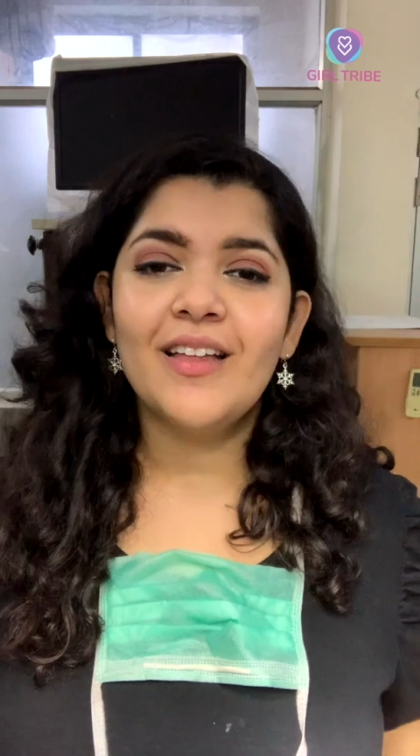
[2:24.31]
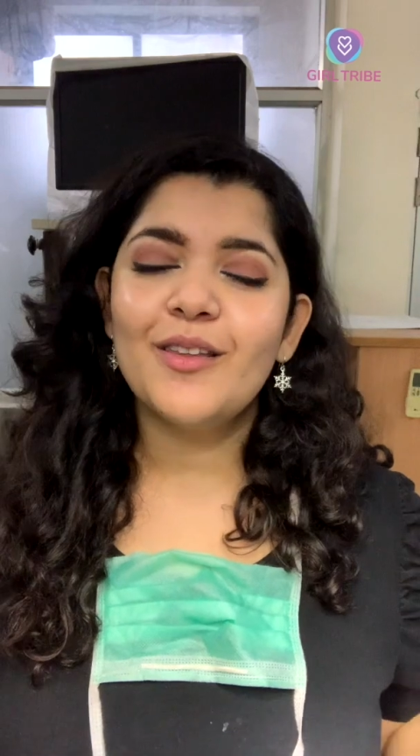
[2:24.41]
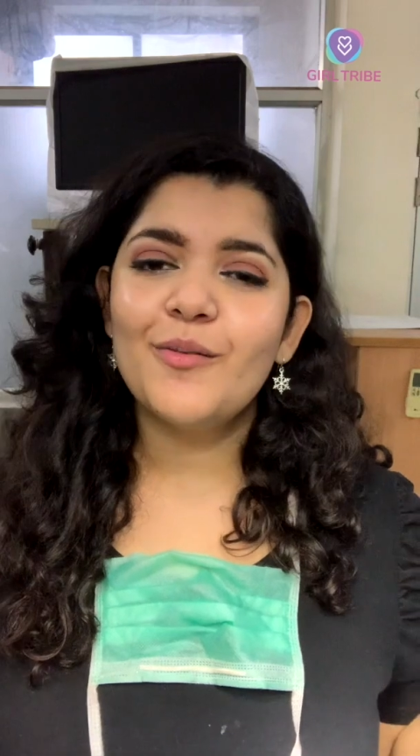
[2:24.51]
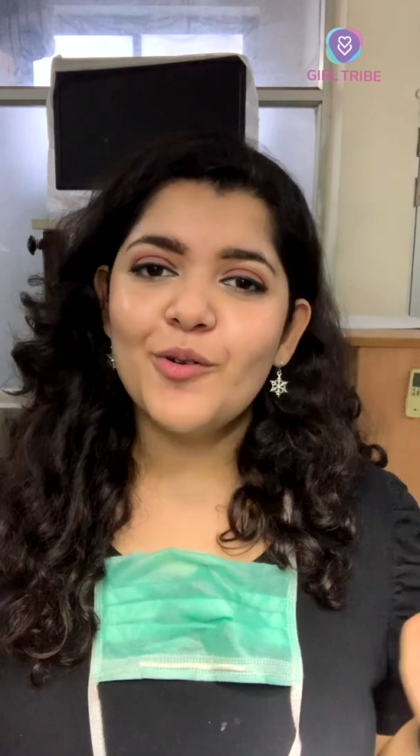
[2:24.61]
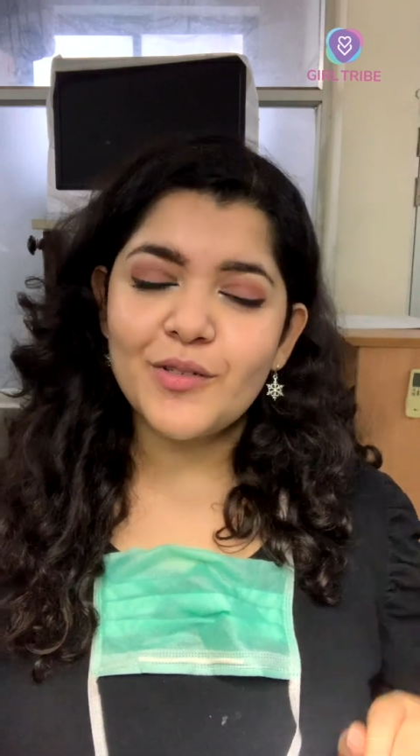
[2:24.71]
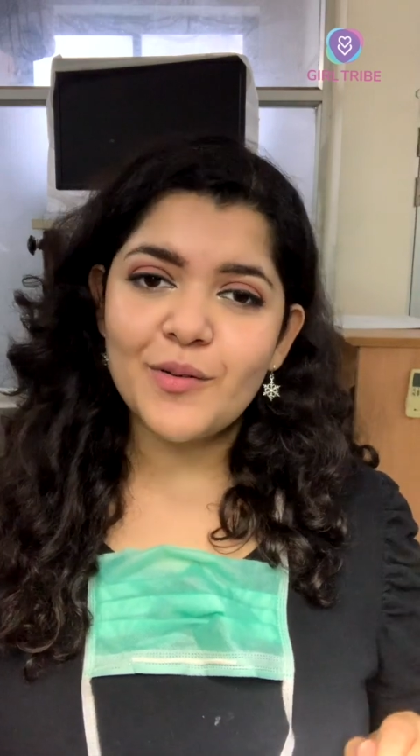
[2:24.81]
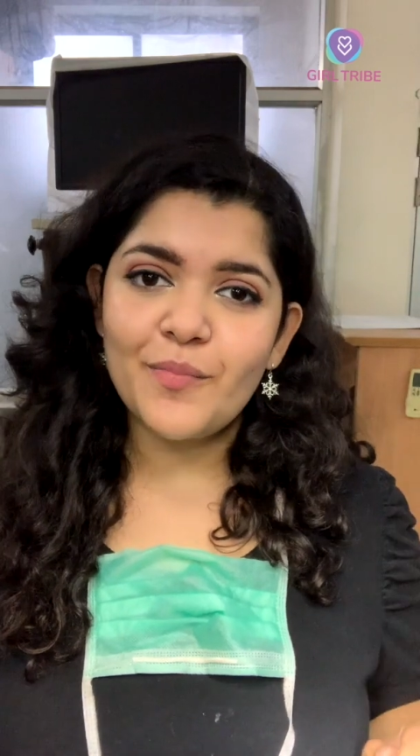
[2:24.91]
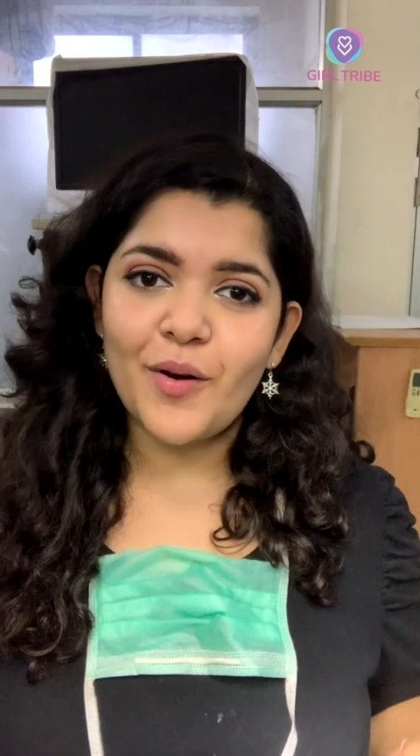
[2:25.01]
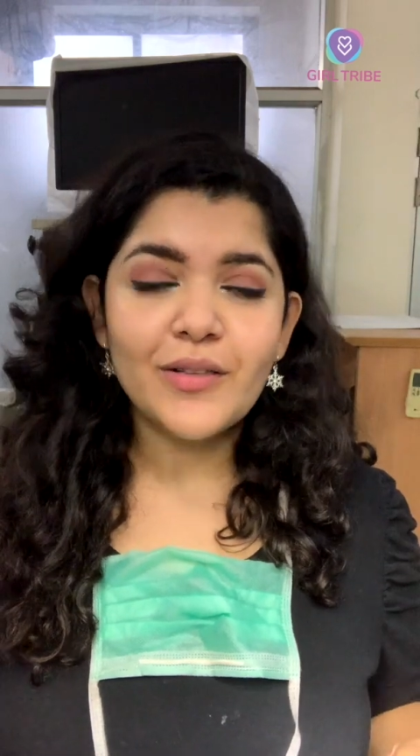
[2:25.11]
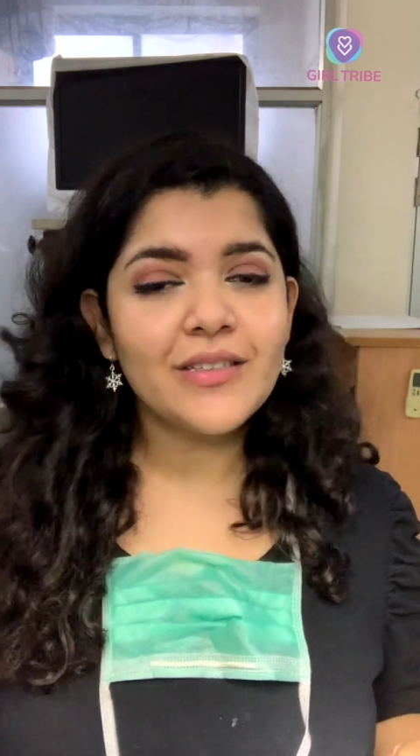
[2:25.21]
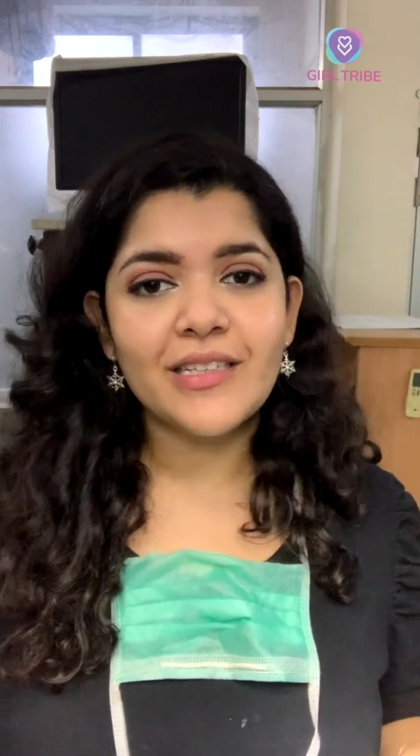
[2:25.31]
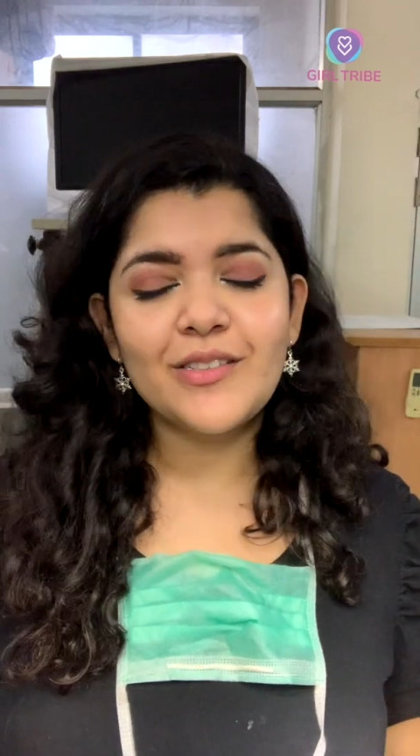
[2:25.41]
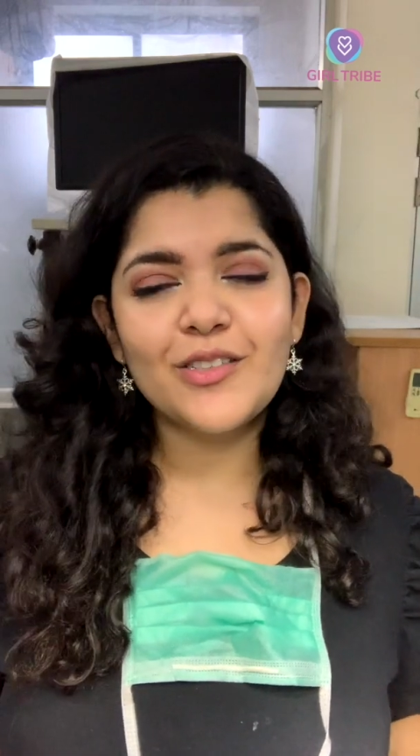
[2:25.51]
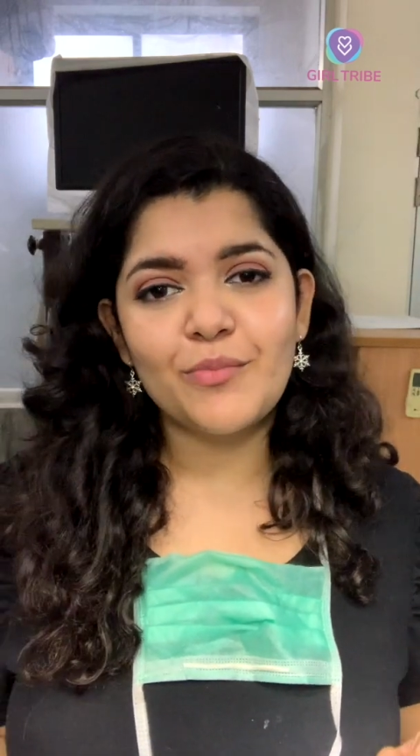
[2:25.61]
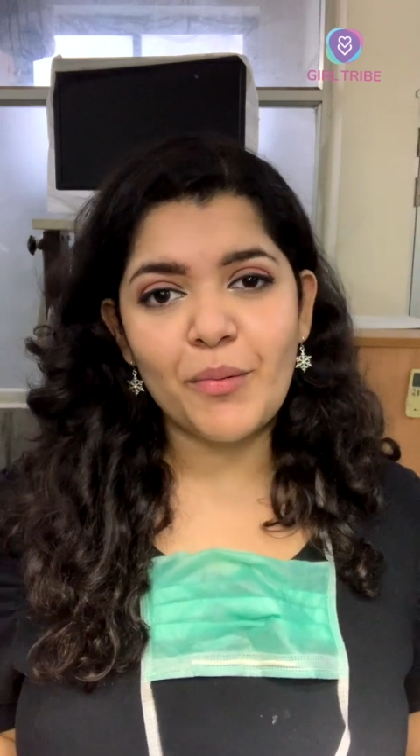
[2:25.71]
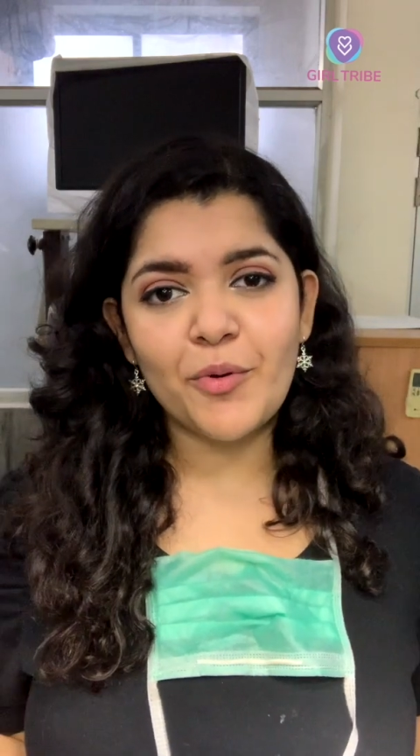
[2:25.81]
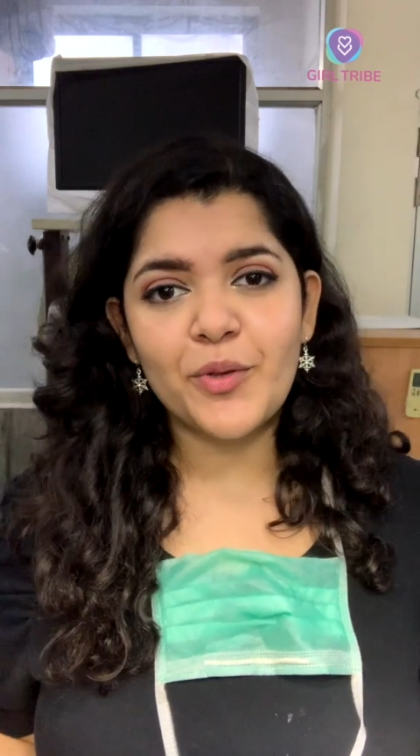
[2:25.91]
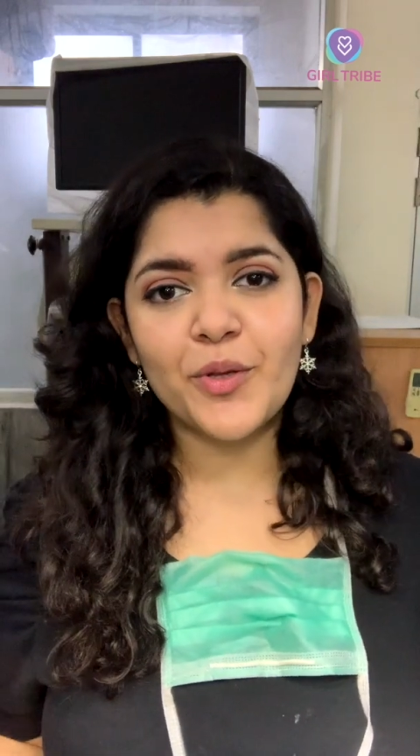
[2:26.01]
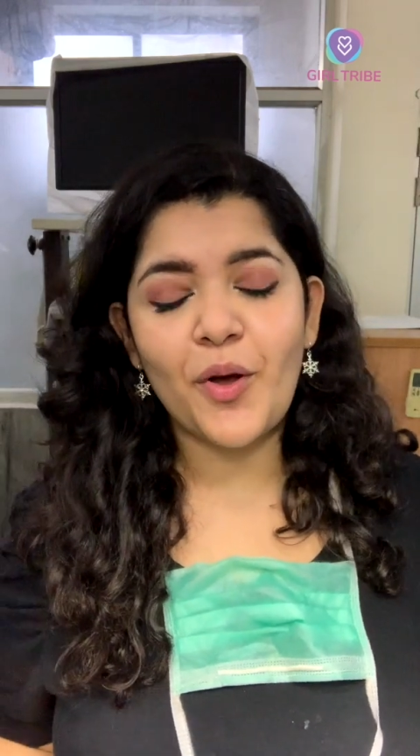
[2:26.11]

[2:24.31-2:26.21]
The most important thing to remember with a